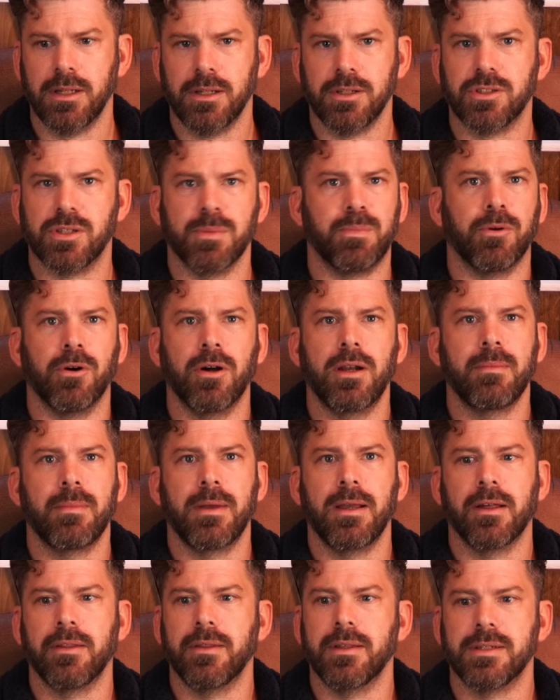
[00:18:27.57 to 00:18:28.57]
supporting
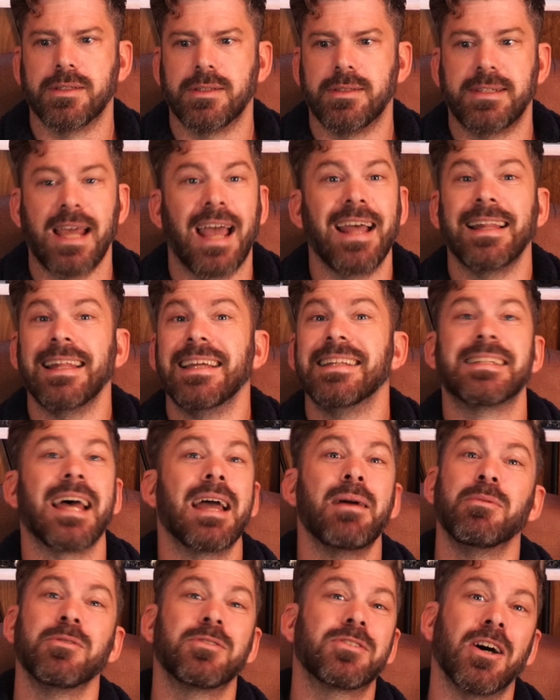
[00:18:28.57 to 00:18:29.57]
me on this daily
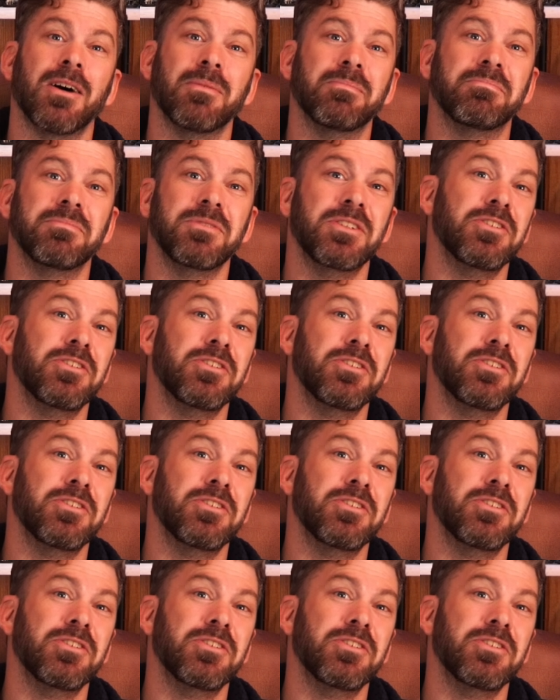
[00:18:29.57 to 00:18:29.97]
tabletop